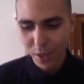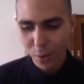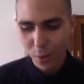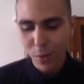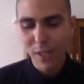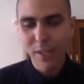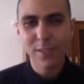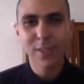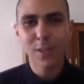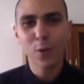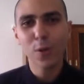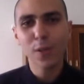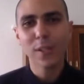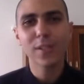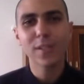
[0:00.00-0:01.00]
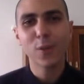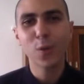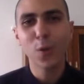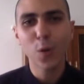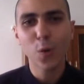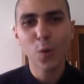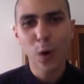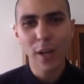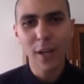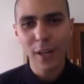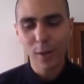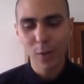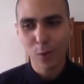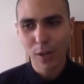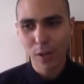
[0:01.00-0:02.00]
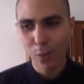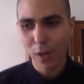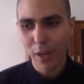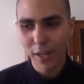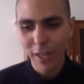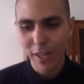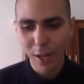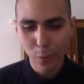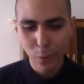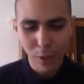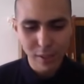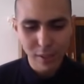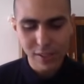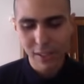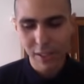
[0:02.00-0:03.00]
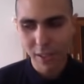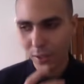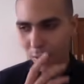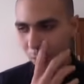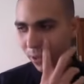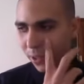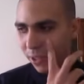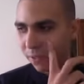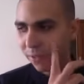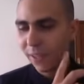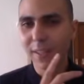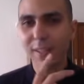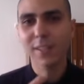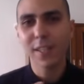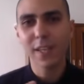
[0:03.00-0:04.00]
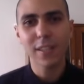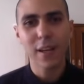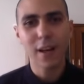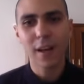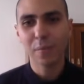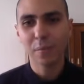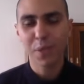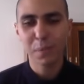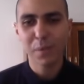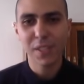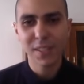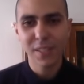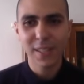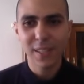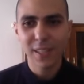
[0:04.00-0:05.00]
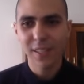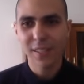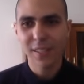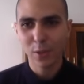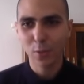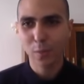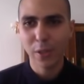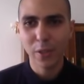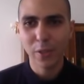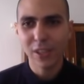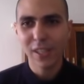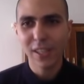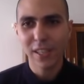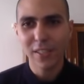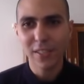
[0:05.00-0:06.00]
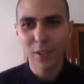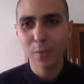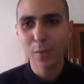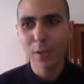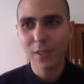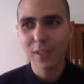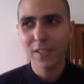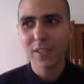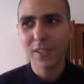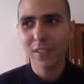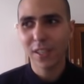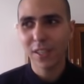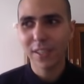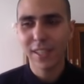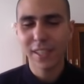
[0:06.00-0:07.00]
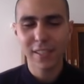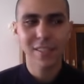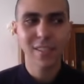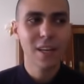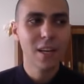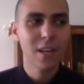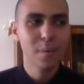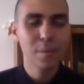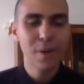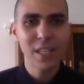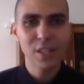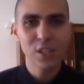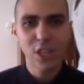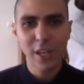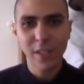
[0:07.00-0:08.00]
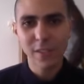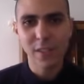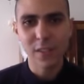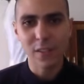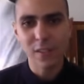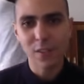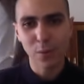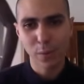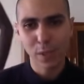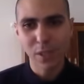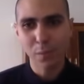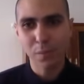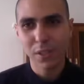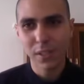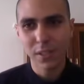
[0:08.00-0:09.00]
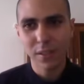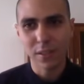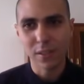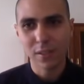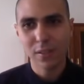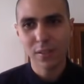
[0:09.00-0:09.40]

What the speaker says: Well, during while I was there, what I felt is that I'm representing the community, and the community does not get many chances to be represented.